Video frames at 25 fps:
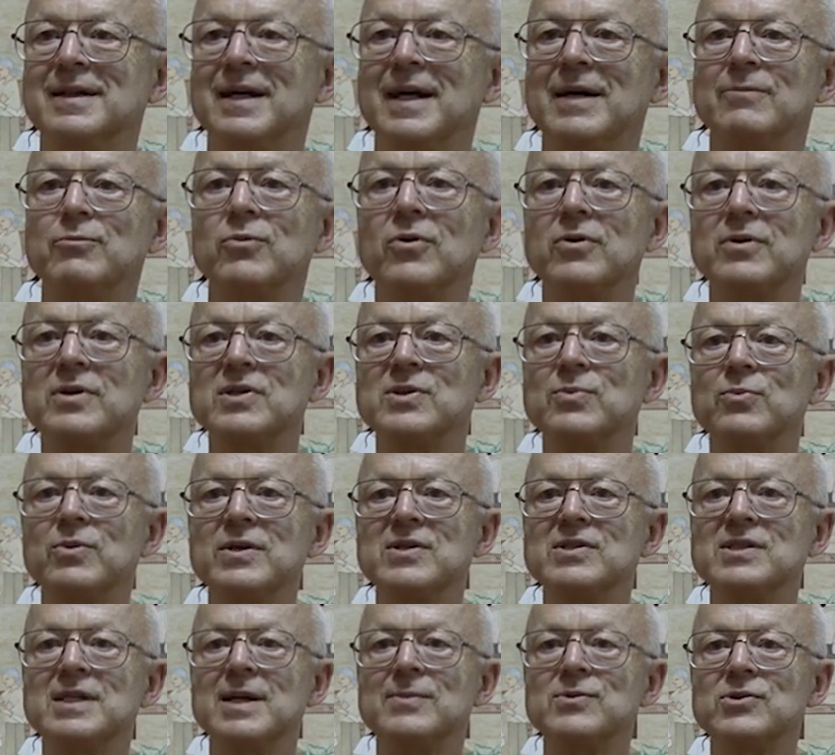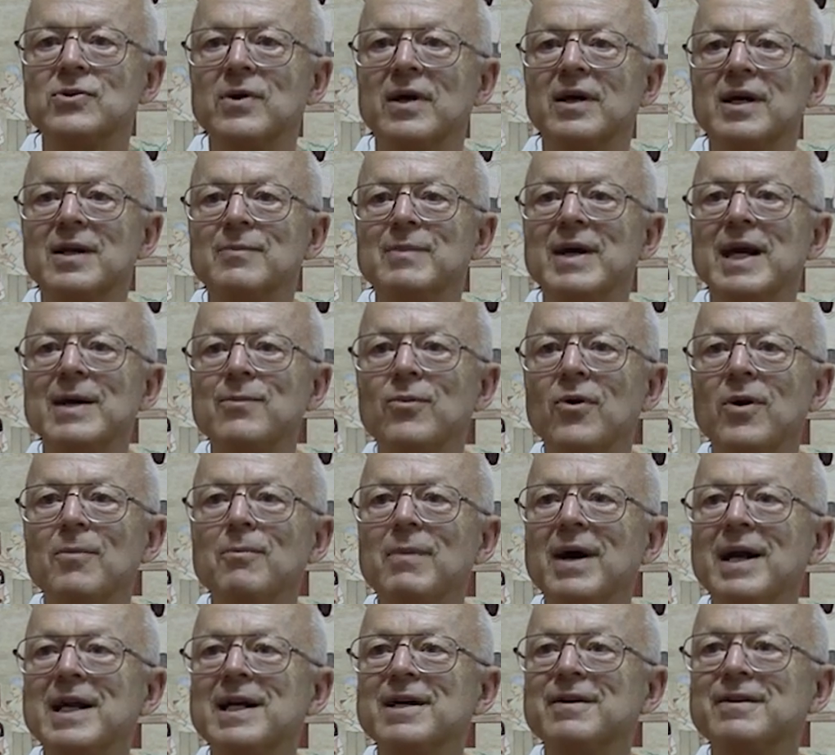I broke this precept so I could make more
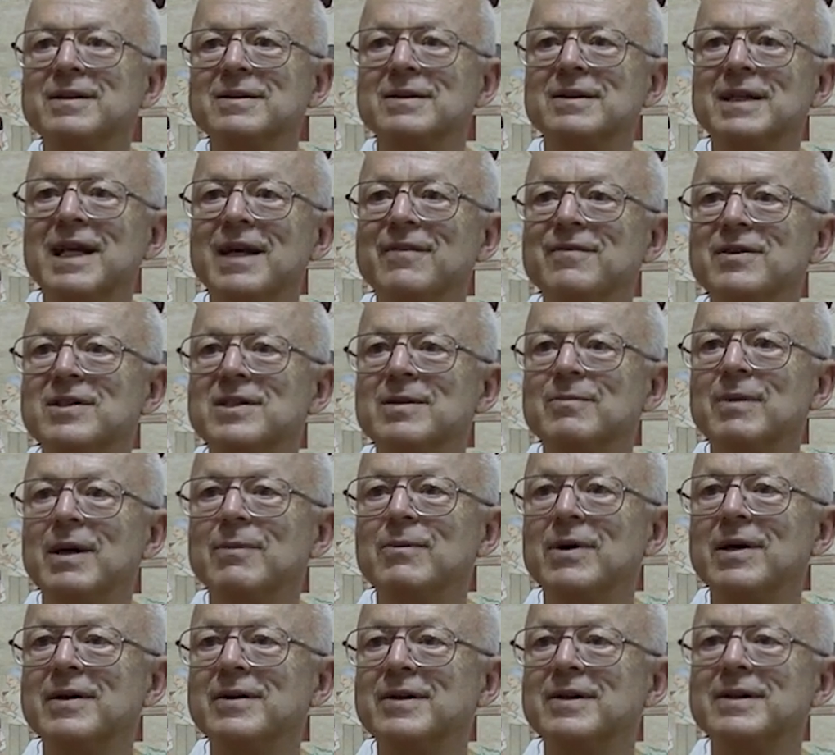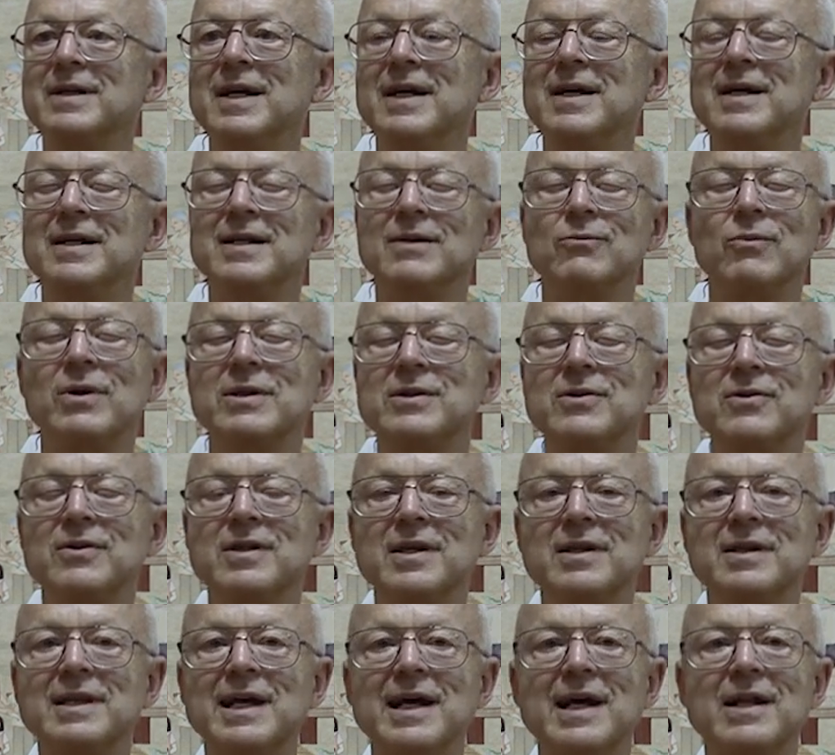money and give it to my mother. And what do you
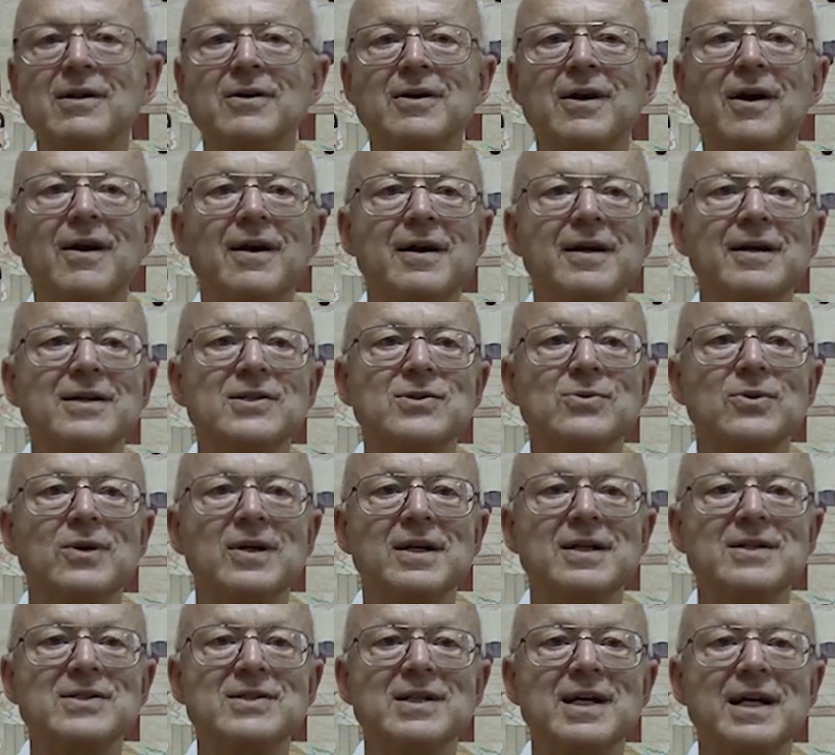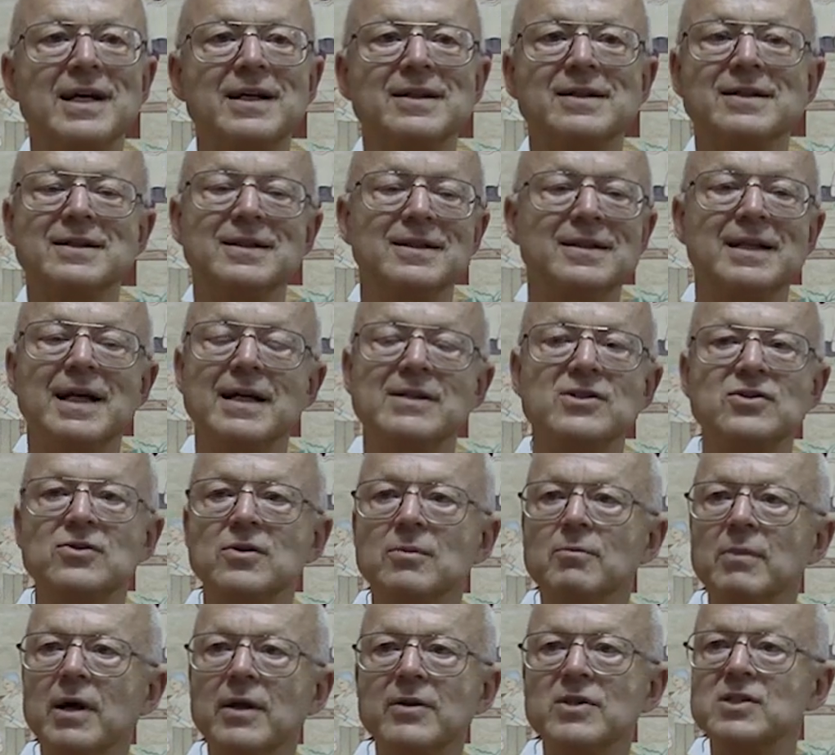think the hell guardians were going to say? That's
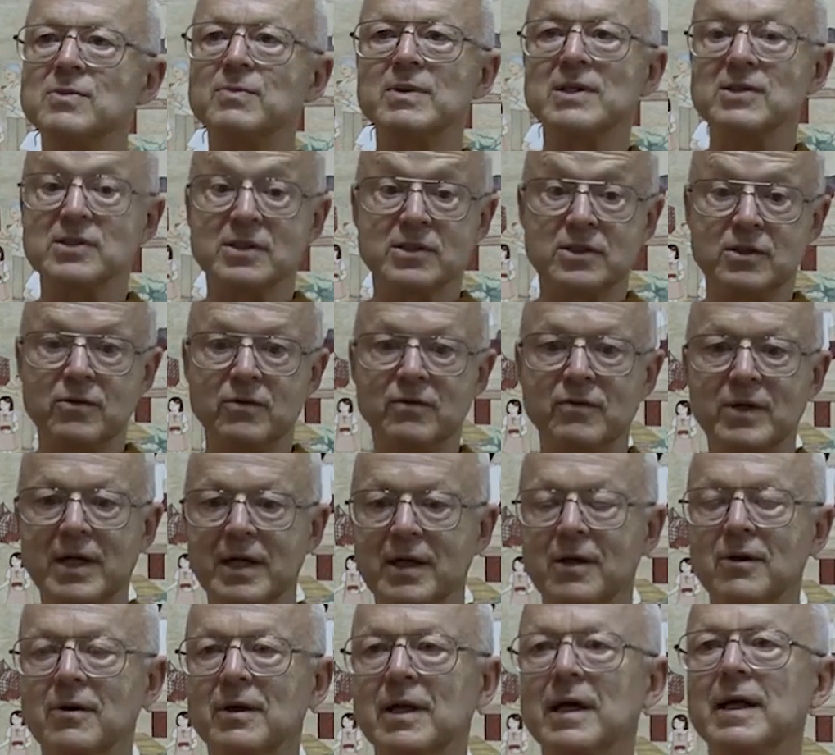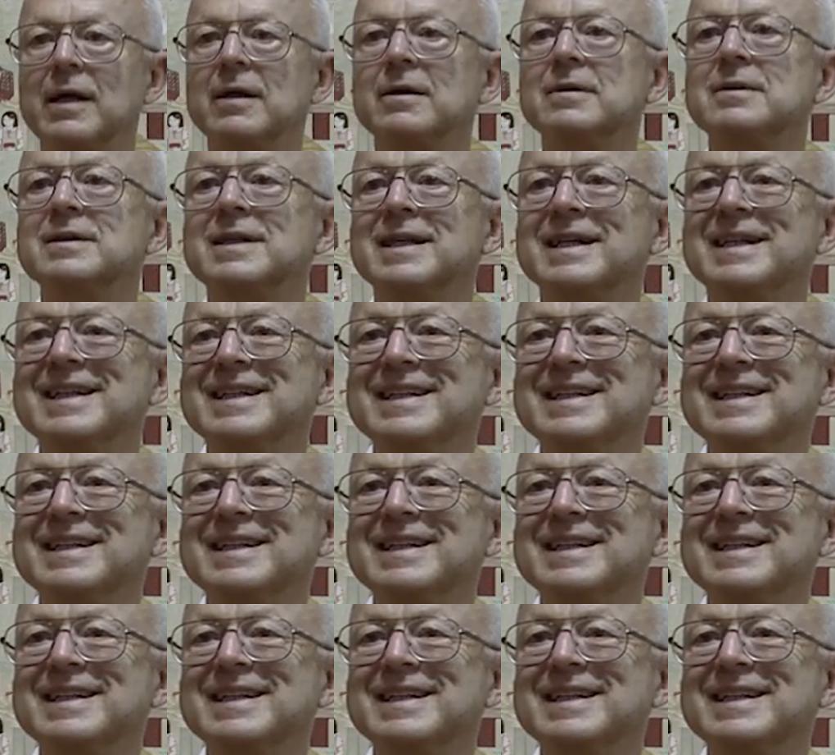your mother's business. You've got to go to hell.